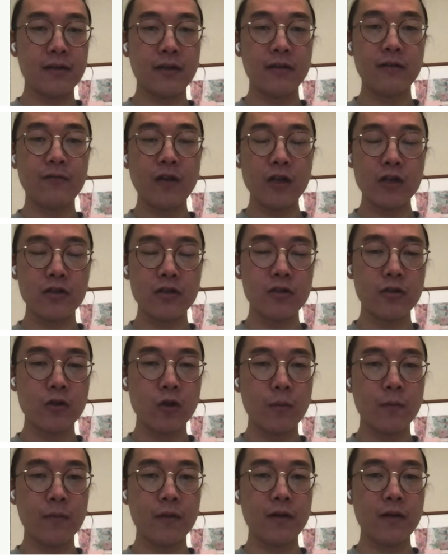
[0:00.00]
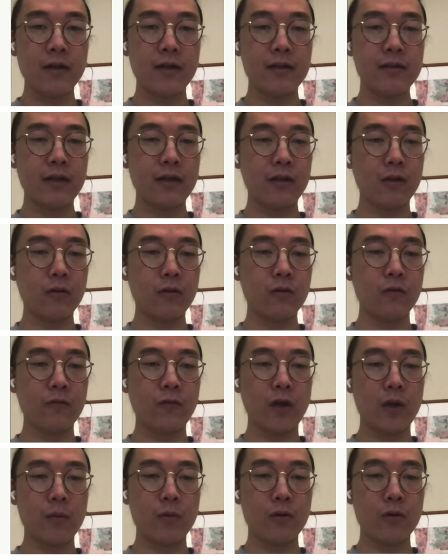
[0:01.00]
function scope, there is a local
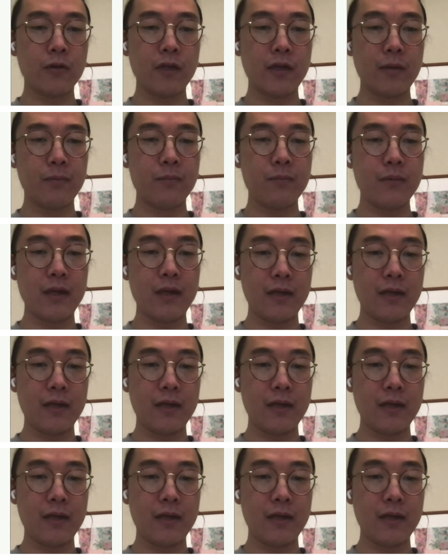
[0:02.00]
variable named b.